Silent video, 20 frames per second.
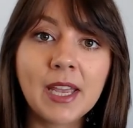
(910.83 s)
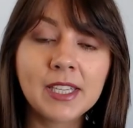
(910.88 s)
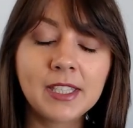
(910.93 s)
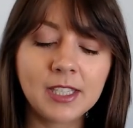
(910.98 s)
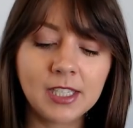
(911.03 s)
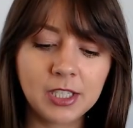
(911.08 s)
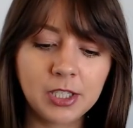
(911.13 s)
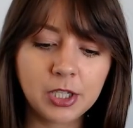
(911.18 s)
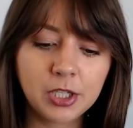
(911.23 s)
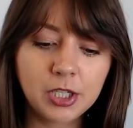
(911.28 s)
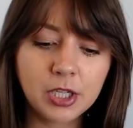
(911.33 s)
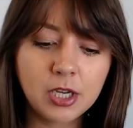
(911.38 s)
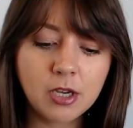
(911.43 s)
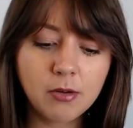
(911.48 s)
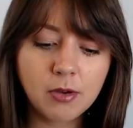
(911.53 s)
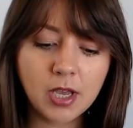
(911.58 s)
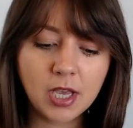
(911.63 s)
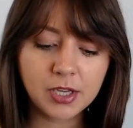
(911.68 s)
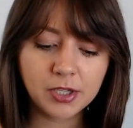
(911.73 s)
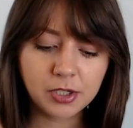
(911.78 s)
the best thing to
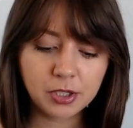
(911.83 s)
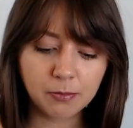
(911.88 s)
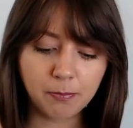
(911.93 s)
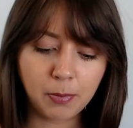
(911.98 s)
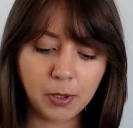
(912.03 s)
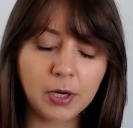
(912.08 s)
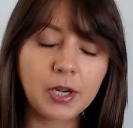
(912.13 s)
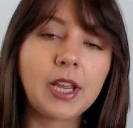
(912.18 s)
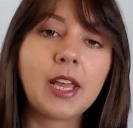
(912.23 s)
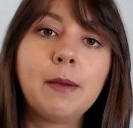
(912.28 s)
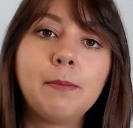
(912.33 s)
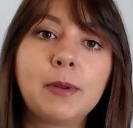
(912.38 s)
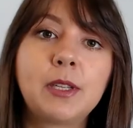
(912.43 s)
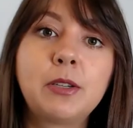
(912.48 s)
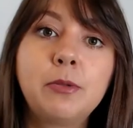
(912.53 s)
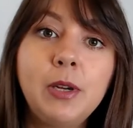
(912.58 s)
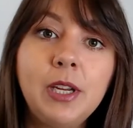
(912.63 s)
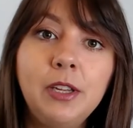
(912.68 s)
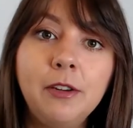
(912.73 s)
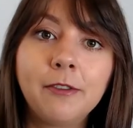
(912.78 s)
do is to put it
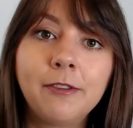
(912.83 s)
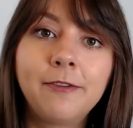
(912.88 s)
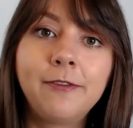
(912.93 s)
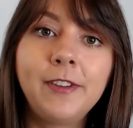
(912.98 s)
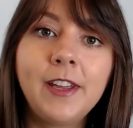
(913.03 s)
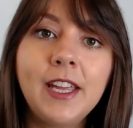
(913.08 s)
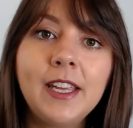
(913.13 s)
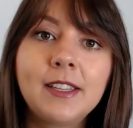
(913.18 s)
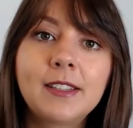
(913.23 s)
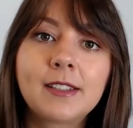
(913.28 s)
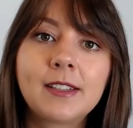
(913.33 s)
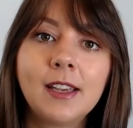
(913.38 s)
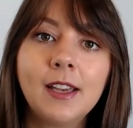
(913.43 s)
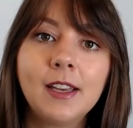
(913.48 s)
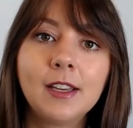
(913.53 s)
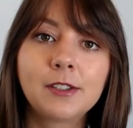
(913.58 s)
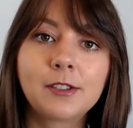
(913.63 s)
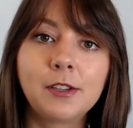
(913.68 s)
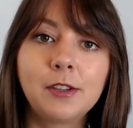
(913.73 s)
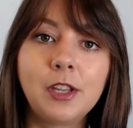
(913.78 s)
in between your
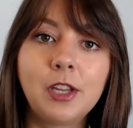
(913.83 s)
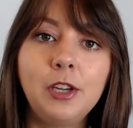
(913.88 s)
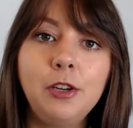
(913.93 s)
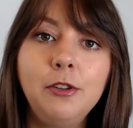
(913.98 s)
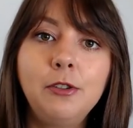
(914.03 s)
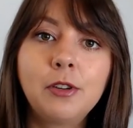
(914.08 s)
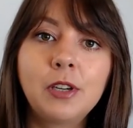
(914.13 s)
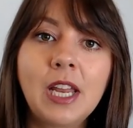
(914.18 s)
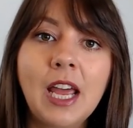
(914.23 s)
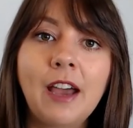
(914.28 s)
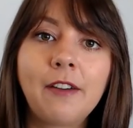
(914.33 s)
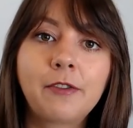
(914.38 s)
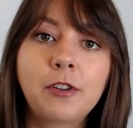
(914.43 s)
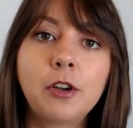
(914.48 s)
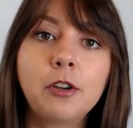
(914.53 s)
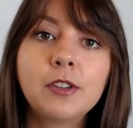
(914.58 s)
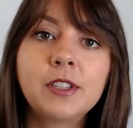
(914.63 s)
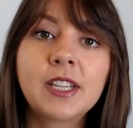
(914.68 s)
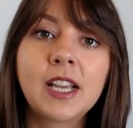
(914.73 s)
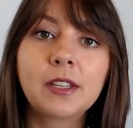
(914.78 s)
feet so that you can
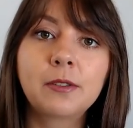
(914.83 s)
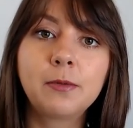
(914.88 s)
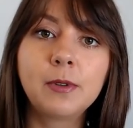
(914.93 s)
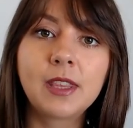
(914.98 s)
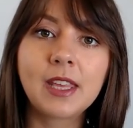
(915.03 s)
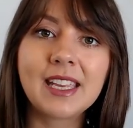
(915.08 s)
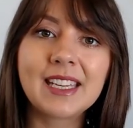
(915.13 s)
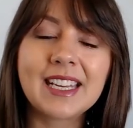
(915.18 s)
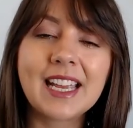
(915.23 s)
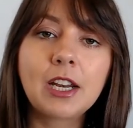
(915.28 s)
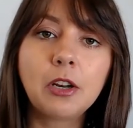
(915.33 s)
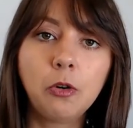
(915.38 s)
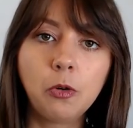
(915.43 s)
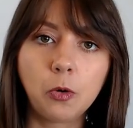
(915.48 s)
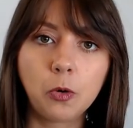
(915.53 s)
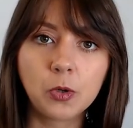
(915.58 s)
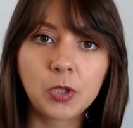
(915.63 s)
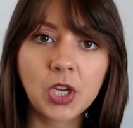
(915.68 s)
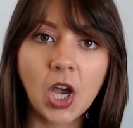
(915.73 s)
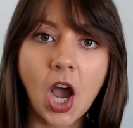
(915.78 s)
have contact with it
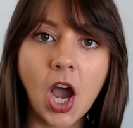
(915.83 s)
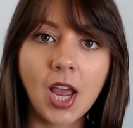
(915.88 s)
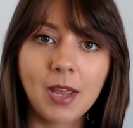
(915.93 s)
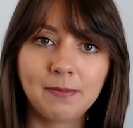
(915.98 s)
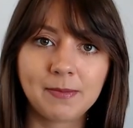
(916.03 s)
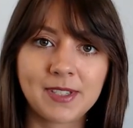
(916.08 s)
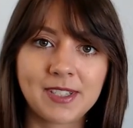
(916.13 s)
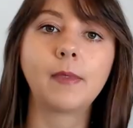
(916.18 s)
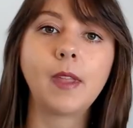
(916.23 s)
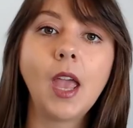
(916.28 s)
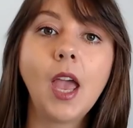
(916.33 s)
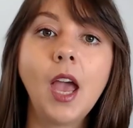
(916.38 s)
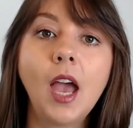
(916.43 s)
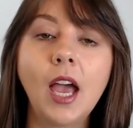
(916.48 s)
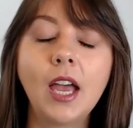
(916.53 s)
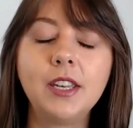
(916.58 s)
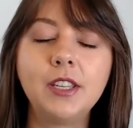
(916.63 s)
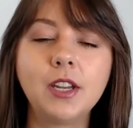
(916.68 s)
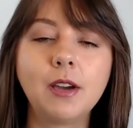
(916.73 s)
at all times.